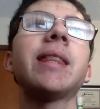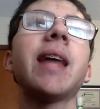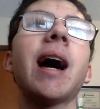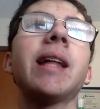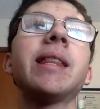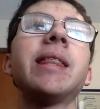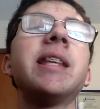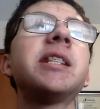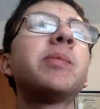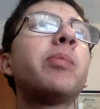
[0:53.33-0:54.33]
that
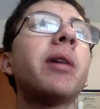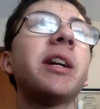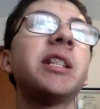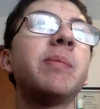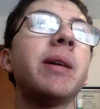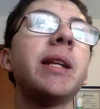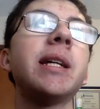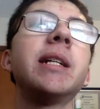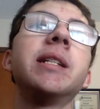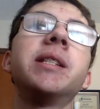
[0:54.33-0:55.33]
this placement
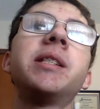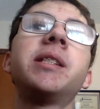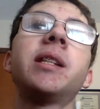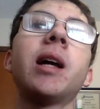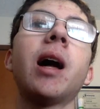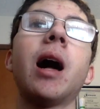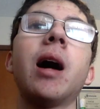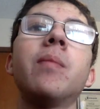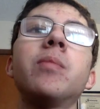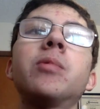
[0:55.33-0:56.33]
is
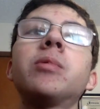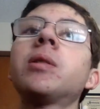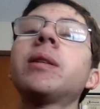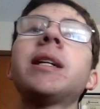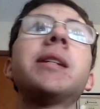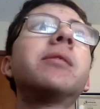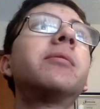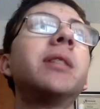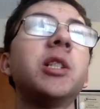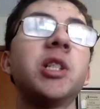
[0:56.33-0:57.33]
um, really a
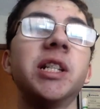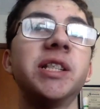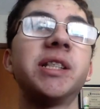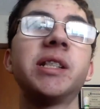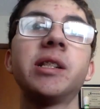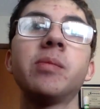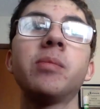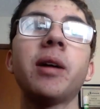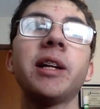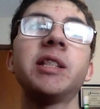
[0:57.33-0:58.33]
delicious
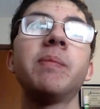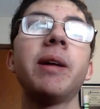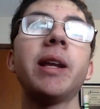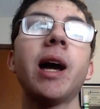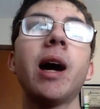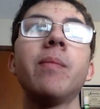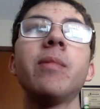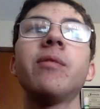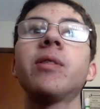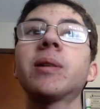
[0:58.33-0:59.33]
placement,
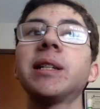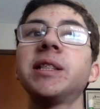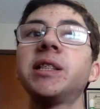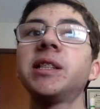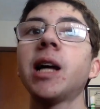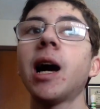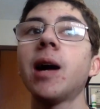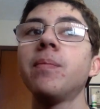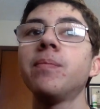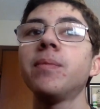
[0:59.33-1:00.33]
um, a very
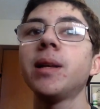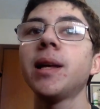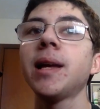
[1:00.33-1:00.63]
um,